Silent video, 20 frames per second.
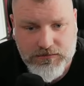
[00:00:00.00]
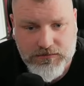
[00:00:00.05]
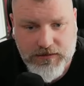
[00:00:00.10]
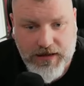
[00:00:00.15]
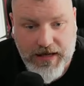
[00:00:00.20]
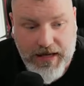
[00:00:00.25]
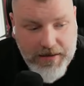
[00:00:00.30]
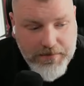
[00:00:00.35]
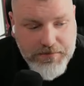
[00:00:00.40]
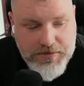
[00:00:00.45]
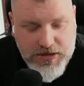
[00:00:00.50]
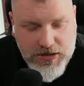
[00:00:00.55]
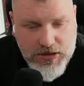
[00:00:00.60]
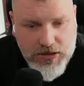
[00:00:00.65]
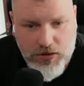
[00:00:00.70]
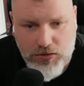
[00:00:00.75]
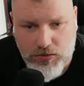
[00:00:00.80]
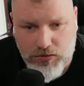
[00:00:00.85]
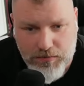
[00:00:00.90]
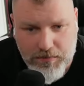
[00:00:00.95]

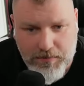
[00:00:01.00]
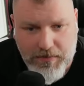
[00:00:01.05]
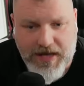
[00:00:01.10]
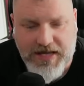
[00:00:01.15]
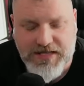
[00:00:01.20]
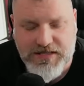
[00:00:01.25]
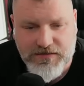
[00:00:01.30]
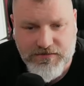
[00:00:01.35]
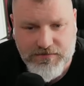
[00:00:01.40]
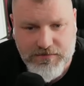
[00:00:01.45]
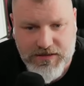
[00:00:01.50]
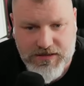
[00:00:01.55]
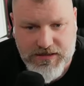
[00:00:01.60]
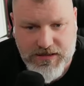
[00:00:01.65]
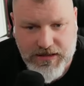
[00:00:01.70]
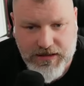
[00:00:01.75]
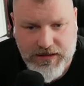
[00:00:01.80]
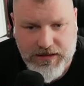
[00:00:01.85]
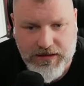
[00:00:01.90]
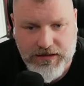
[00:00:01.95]
Absolute massive
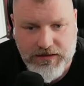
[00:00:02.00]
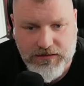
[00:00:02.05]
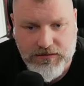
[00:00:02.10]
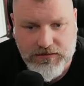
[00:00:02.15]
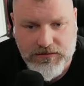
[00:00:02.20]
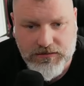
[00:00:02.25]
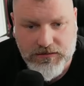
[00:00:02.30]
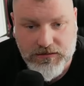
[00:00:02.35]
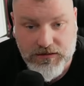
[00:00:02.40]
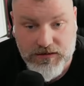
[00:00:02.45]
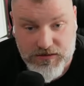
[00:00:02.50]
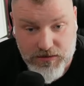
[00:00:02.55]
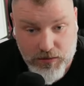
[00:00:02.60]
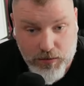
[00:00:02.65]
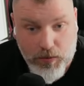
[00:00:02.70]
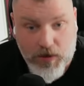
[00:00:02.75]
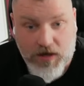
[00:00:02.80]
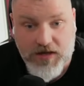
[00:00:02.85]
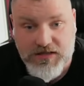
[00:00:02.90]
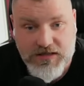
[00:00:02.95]
mistake in, because it
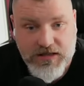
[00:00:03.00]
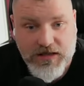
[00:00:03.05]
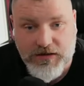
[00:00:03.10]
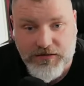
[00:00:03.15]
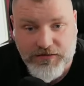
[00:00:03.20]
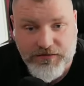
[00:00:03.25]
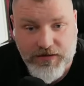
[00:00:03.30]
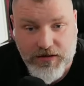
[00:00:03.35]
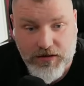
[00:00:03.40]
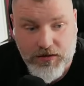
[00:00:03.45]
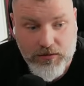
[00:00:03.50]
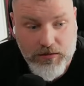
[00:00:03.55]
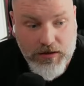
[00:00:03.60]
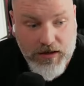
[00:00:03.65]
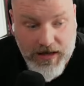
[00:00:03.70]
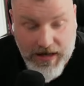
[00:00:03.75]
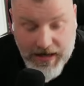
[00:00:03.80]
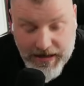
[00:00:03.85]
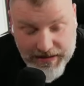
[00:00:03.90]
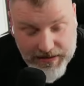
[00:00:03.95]
was not a foul.
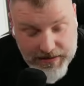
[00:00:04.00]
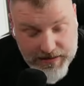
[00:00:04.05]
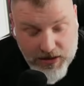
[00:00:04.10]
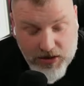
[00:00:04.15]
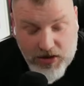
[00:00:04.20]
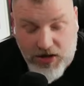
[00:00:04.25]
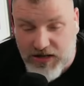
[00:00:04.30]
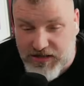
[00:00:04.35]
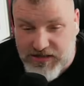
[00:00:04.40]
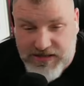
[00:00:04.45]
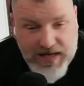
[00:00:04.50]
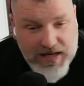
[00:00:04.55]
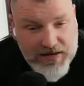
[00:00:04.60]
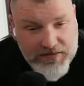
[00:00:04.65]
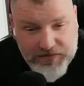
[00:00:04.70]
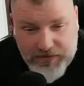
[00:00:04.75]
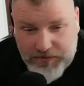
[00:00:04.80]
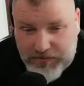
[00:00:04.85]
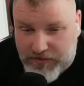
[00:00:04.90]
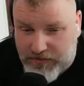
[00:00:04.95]
And he calls that
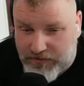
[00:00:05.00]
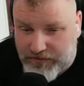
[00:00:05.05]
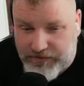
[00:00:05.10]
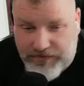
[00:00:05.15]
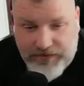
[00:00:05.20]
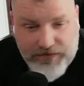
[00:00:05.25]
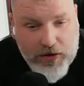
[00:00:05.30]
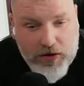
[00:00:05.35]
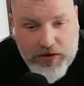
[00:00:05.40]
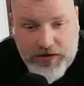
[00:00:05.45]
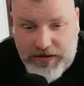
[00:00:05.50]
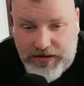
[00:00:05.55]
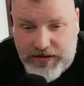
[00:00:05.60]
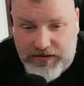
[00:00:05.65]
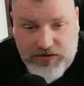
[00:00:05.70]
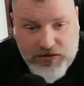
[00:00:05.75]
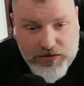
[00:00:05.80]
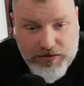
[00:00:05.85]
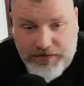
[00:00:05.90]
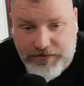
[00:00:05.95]
from
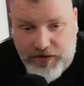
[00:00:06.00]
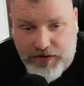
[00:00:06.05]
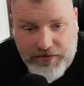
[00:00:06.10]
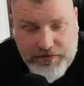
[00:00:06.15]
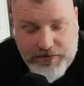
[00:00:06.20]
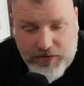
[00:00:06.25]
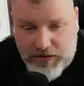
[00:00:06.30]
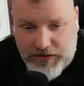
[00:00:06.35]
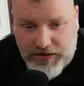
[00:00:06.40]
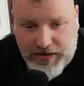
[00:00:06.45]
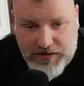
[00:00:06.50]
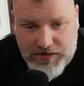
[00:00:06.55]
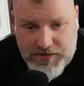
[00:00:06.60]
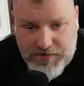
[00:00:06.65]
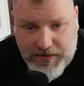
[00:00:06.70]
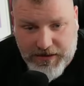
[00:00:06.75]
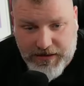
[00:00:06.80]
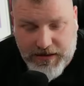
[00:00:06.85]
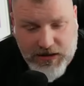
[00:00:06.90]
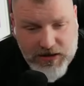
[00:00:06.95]
35, 40 yards
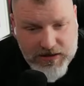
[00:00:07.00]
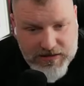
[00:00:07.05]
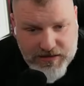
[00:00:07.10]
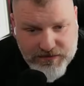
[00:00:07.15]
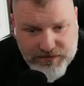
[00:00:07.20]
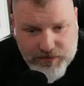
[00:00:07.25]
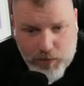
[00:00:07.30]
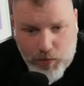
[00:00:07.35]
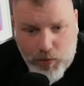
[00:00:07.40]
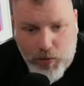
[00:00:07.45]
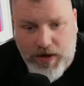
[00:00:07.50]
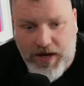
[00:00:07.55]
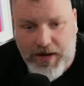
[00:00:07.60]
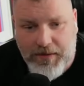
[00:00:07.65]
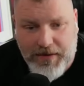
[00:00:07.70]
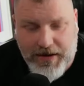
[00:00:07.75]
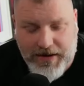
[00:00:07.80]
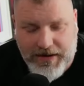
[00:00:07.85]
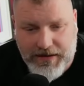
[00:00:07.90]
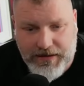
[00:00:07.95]
back. He calls that from way
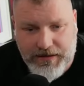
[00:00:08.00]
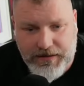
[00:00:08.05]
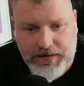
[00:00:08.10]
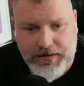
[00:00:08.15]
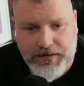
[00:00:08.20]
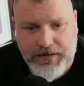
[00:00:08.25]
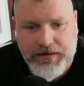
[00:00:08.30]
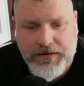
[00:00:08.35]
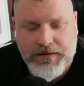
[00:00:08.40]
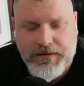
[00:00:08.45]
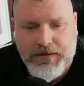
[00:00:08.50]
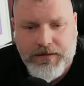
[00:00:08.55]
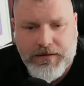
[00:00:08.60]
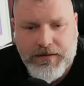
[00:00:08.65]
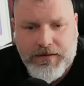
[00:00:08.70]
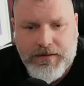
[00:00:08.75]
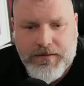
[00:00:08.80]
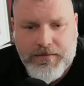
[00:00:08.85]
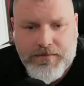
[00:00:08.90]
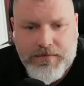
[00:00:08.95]
back.
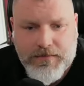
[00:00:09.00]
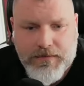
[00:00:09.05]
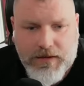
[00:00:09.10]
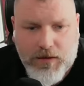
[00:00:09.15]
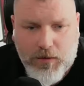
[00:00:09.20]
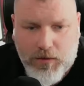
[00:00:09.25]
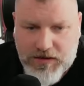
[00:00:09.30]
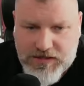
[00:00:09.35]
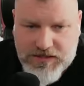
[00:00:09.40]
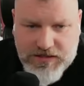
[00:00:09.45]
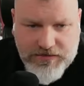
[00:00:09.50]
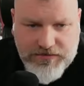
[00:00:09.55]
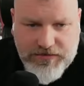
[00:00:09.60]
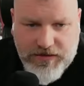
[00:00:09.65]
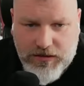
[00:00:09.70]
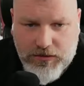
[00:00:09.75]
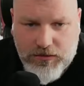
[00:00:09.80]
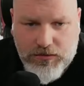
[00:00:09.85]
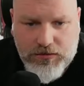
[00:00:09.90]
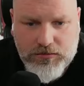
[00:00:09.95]
It wasn't a
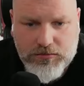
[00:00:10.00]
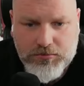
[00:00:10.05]
foul.